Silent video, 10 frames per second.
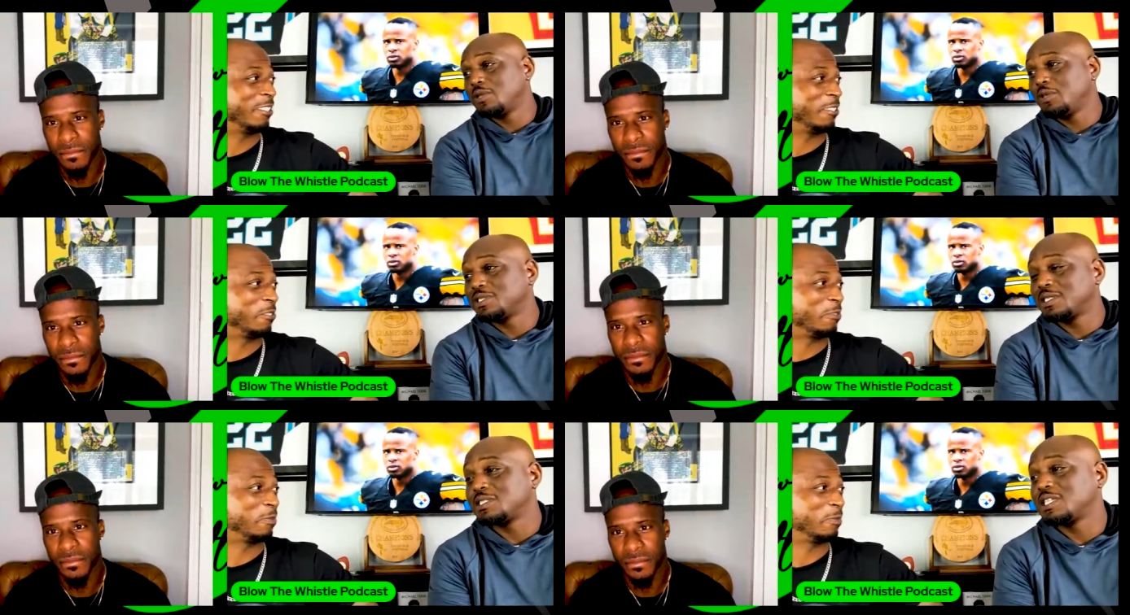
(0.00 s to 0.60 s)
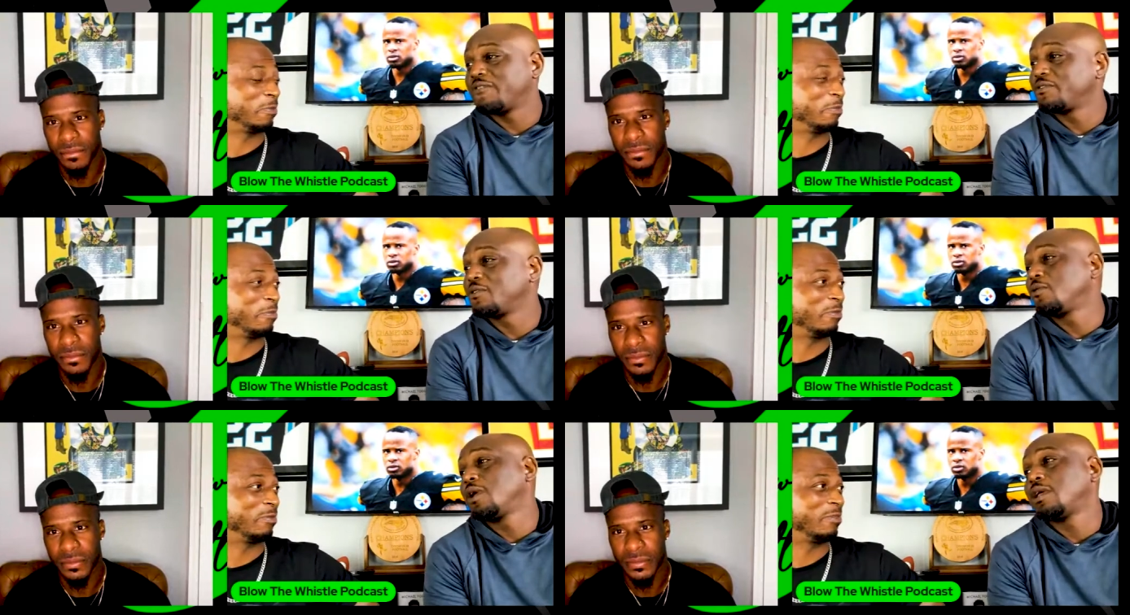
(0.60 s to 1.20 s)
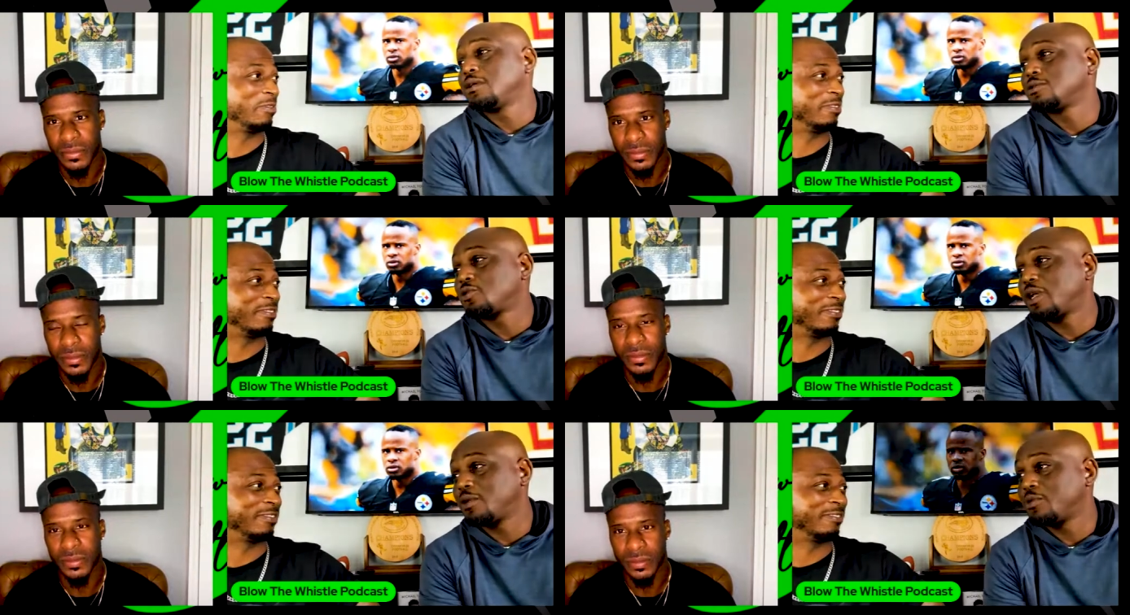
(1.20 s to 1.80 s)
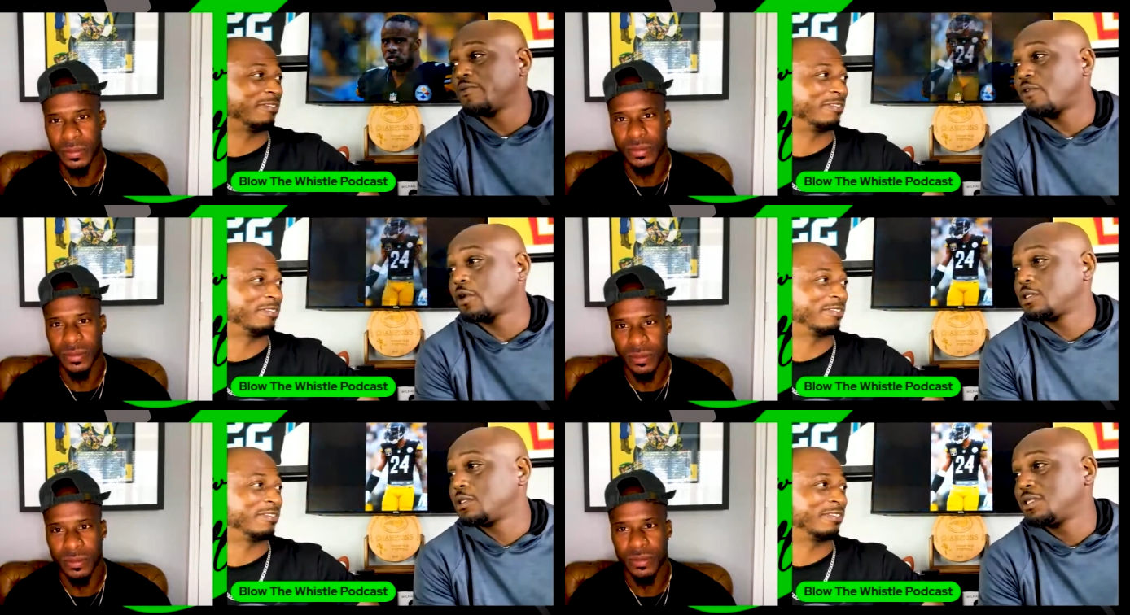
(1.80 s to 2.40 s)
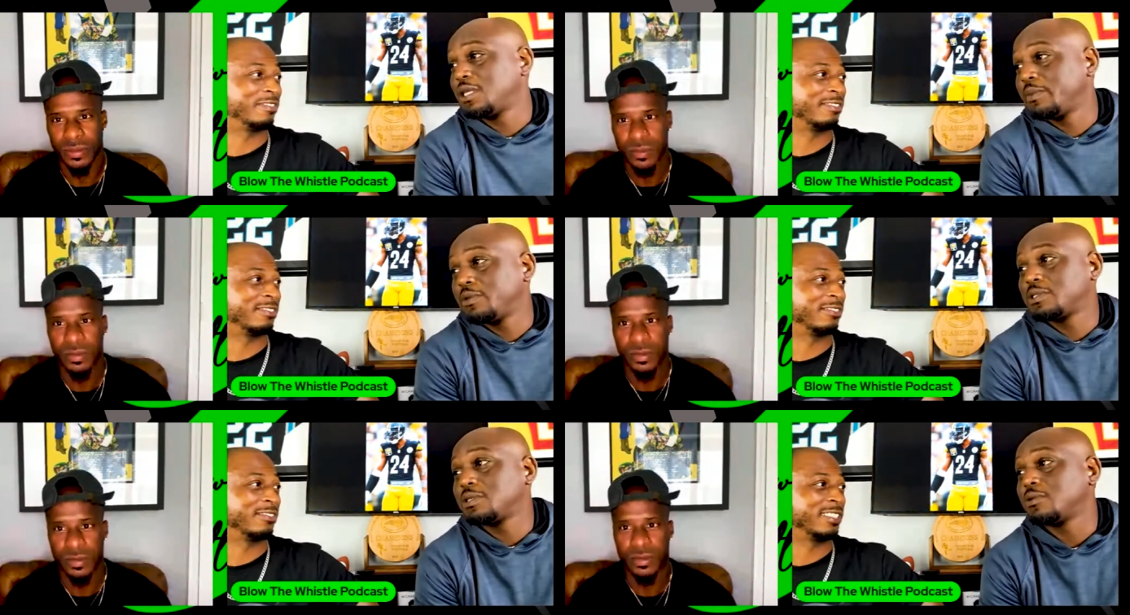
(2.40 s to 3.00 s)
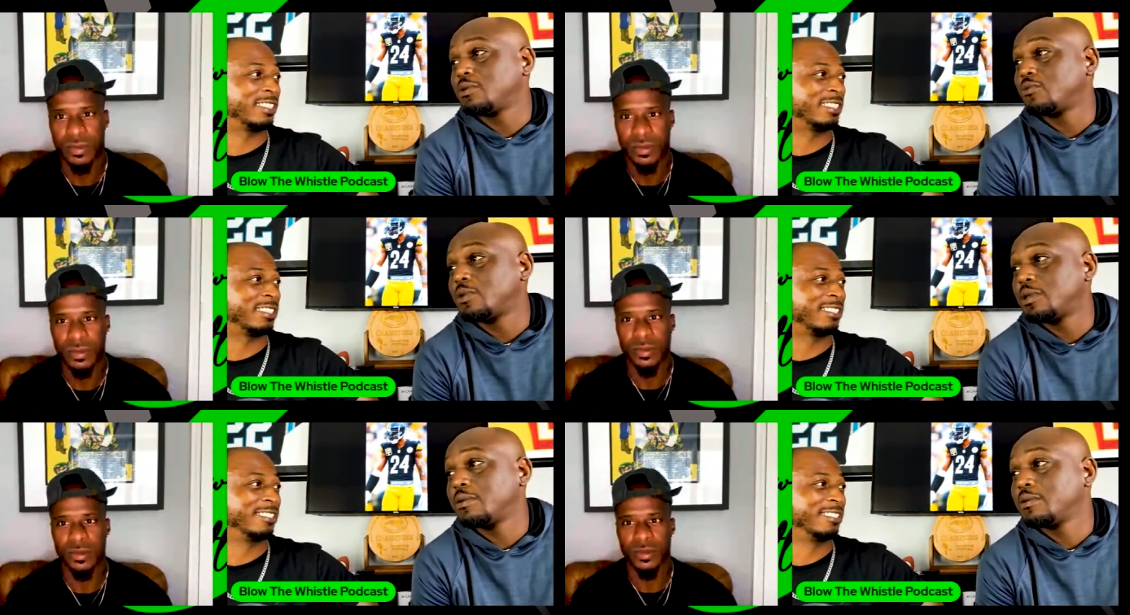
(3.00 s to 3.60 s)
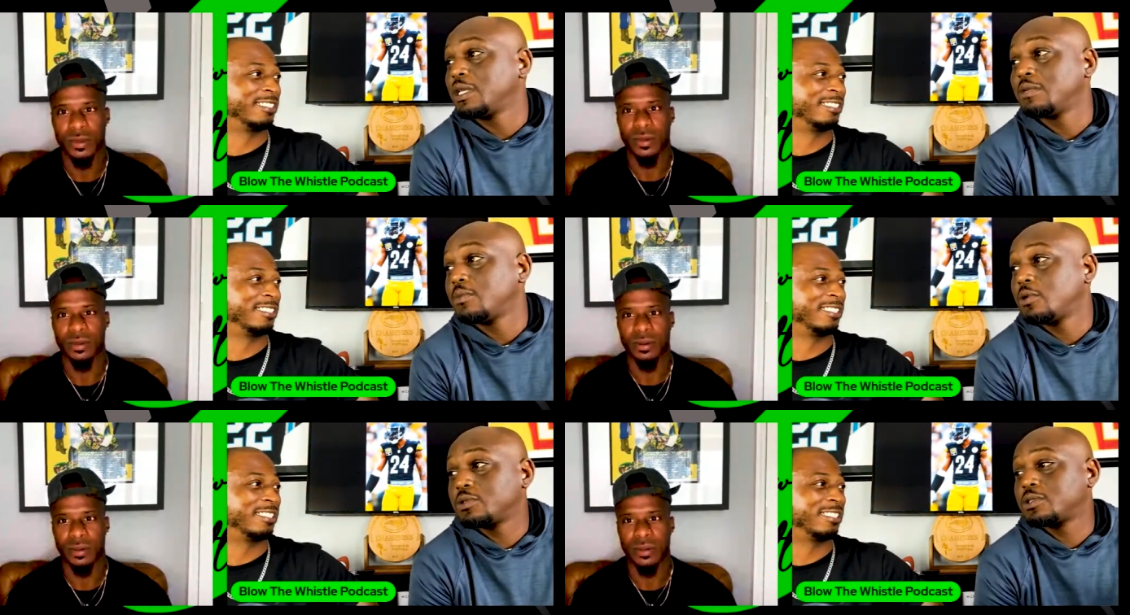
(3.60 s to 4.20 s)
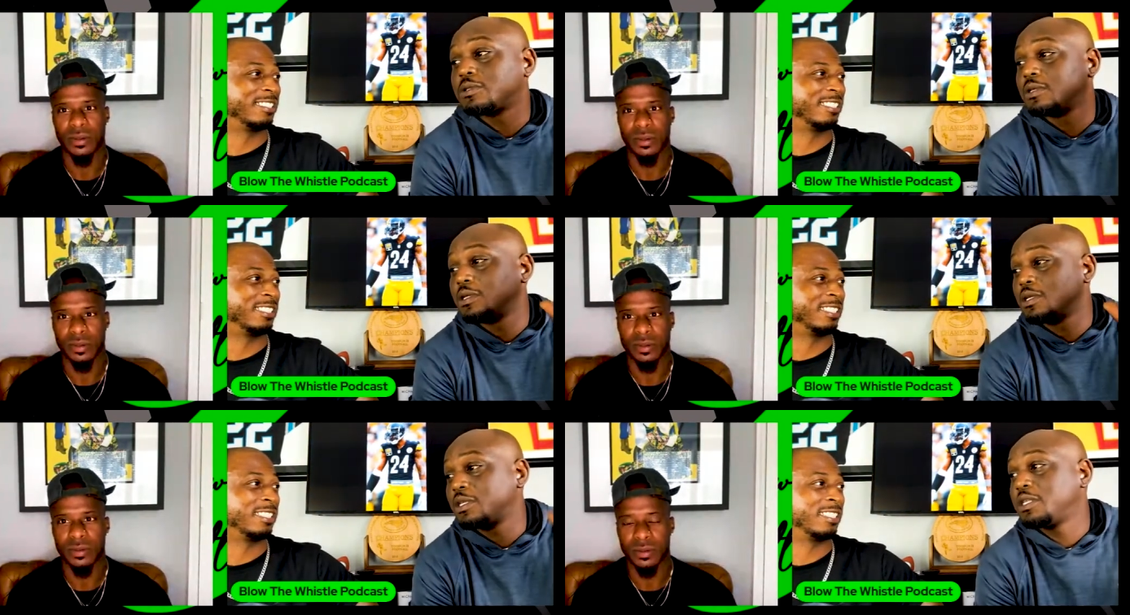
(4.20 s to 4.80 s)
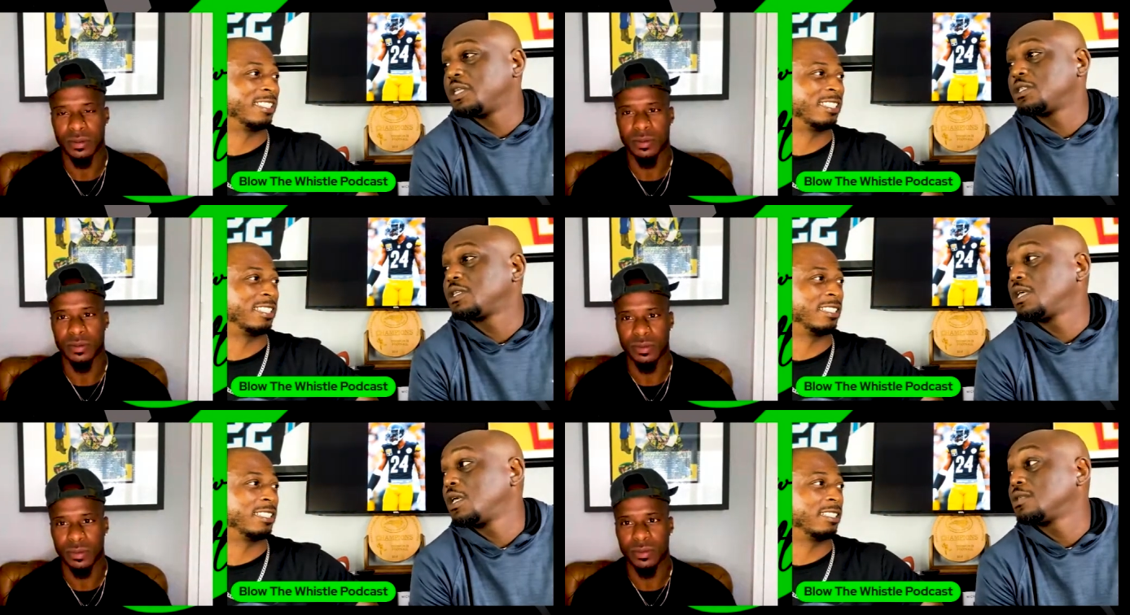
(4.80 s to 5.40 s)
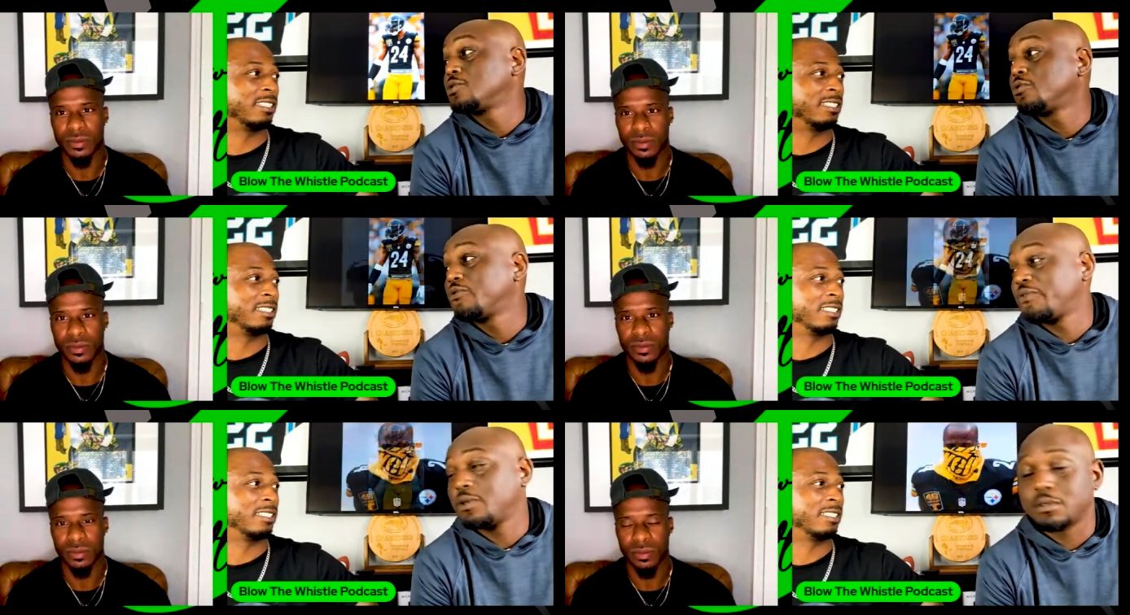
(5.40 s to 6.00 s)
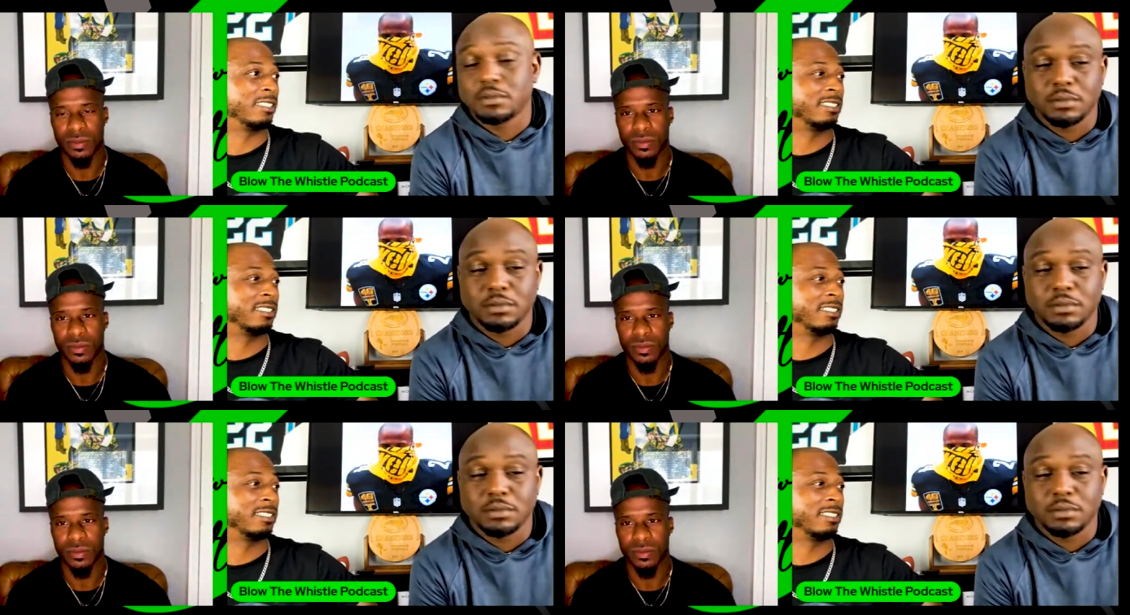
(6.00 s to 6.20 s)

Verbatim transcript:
Speaker 1: He was in the 7th grade training with the varsity team. He was one of the most conditioned kids on the field.